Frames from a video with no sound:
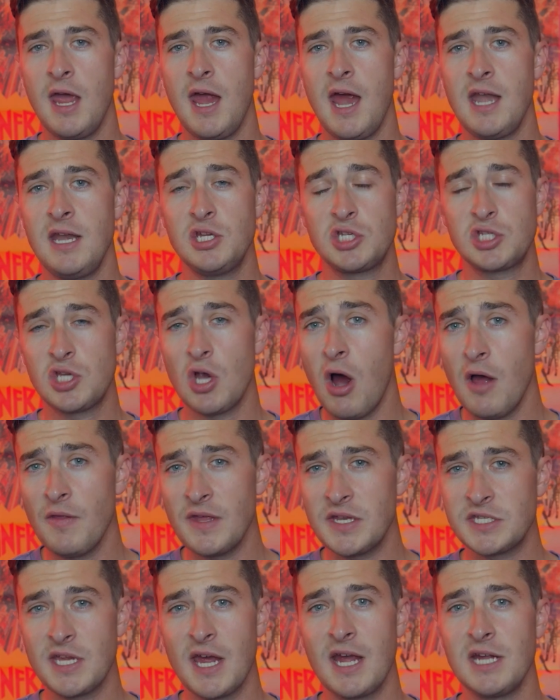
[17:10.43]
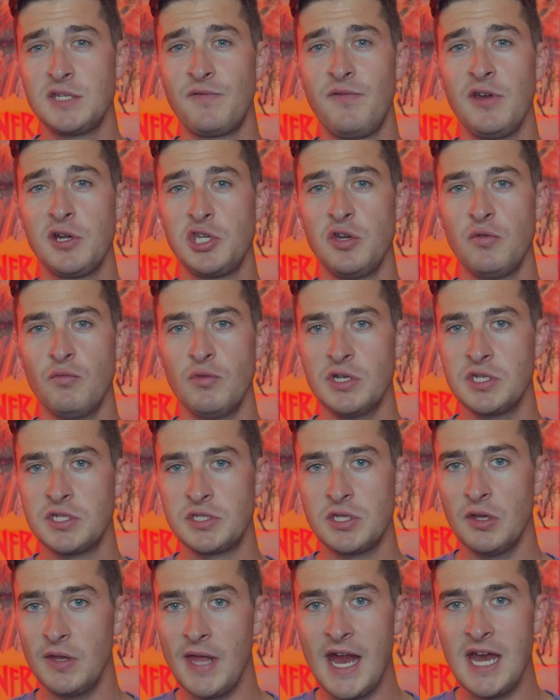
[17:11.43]
and he saw that science fiction was
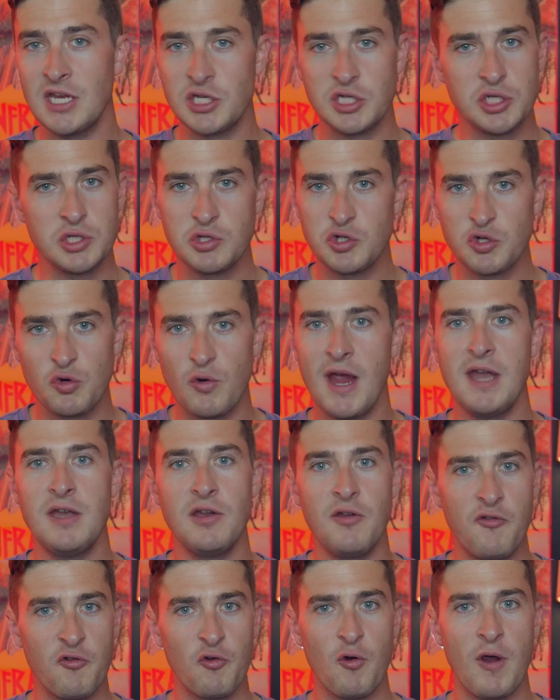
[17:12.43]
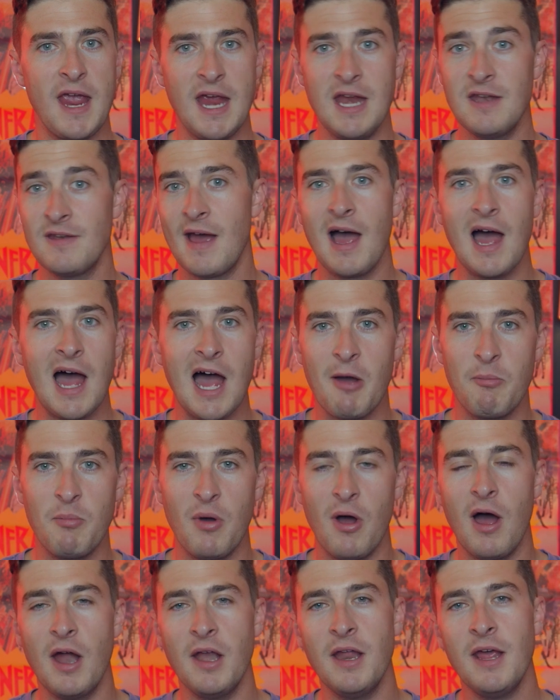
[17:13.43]
the latest trend train to hop
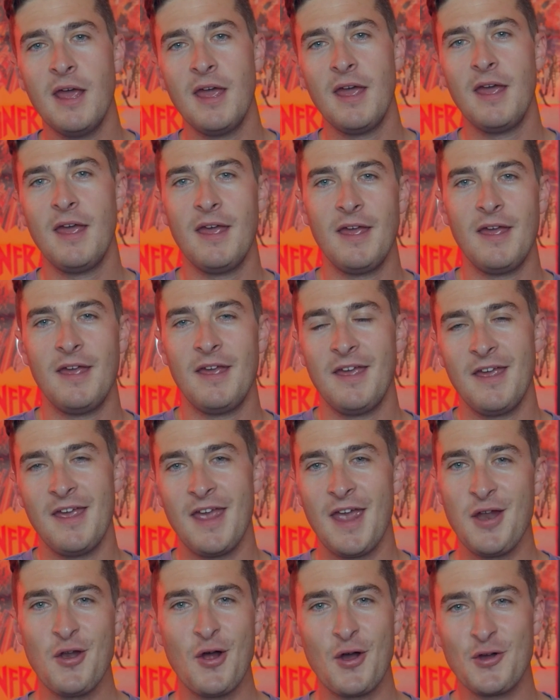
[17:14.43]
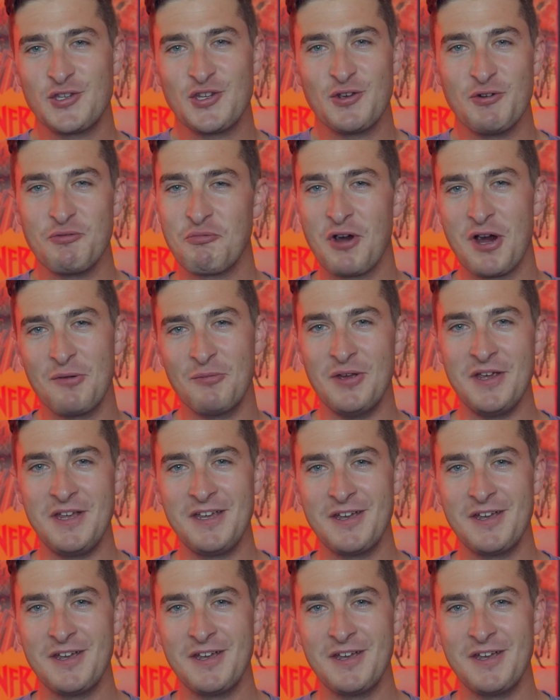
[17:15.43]
on. And also, it probably